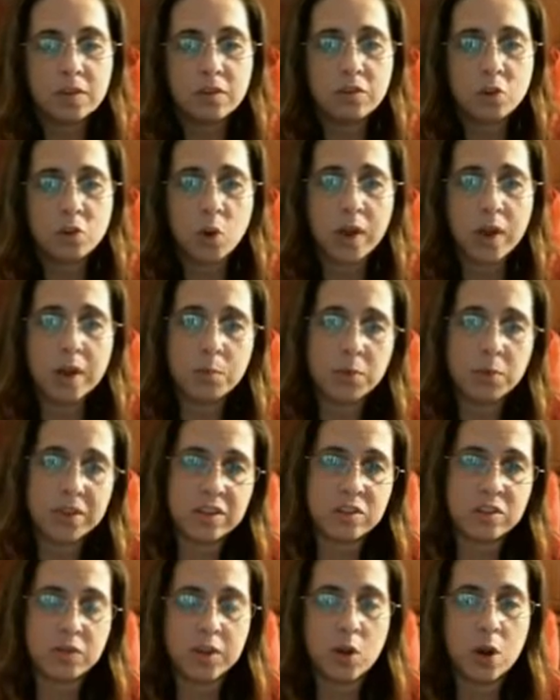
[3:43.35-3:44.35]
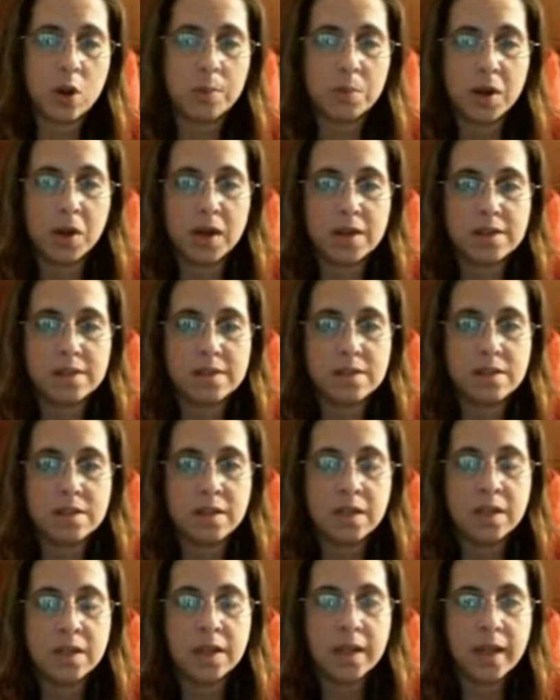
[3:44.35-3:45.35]
So go ahead and put this video on pause
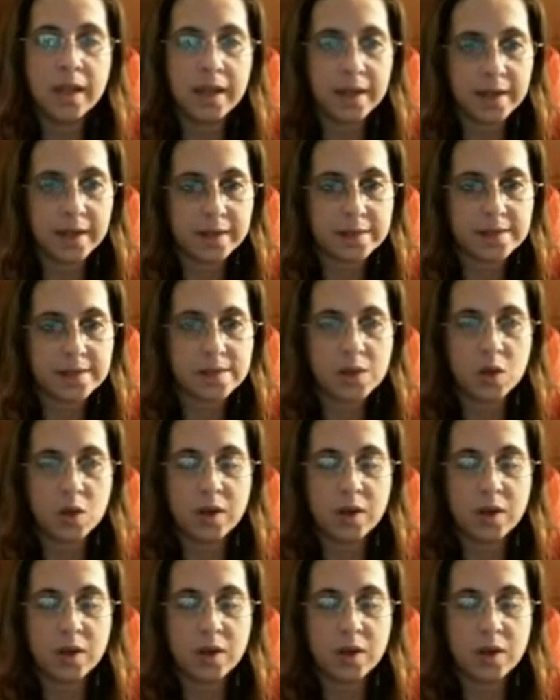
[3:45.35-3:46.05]
and